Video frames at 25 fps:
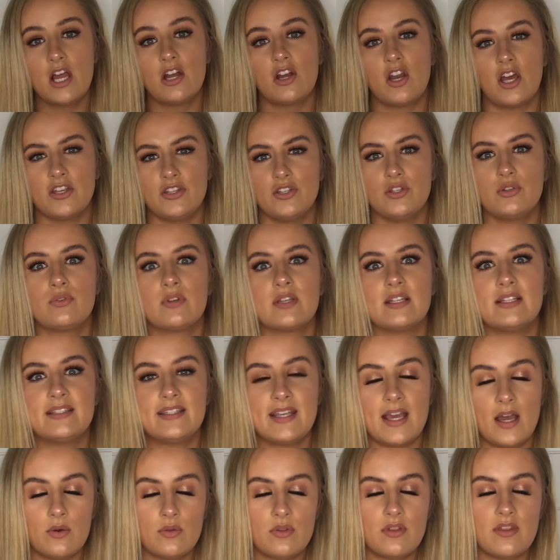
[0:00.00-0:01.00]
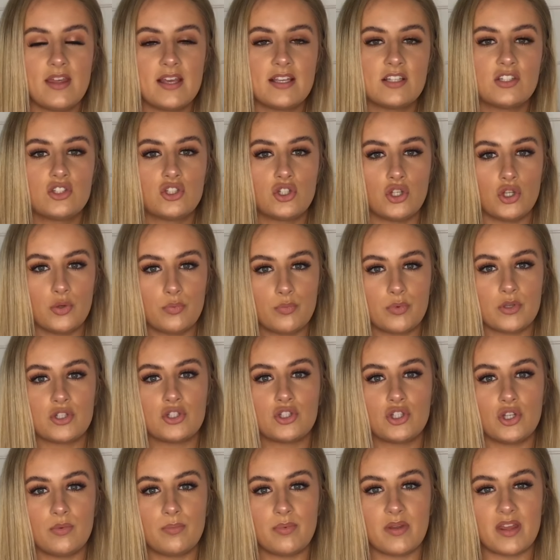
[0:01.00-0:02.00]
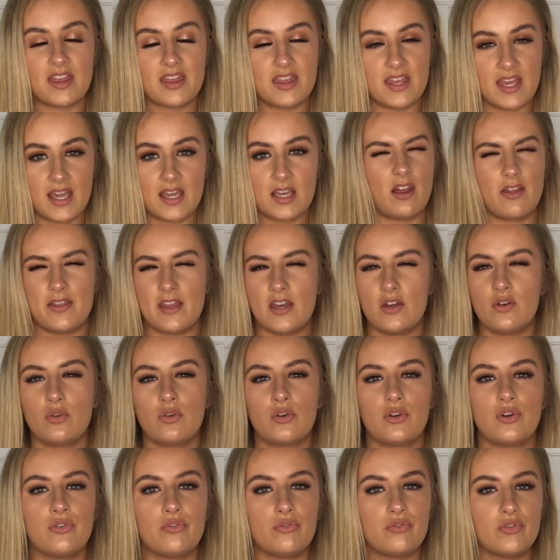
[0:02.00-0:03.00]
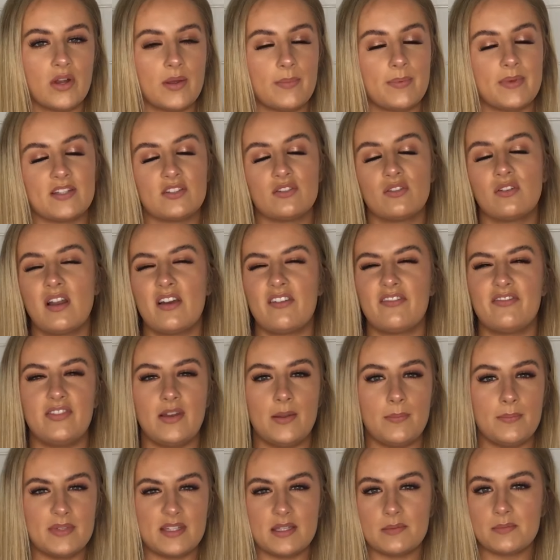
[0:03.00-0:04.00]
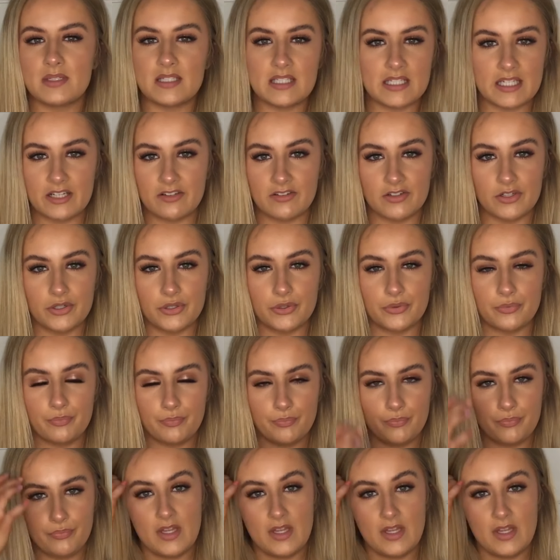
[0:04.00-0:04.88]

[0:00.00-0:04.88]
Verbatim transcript: Like you can tell that they're super, super thick. Like they're not gonna rip. It's not like flimsy material.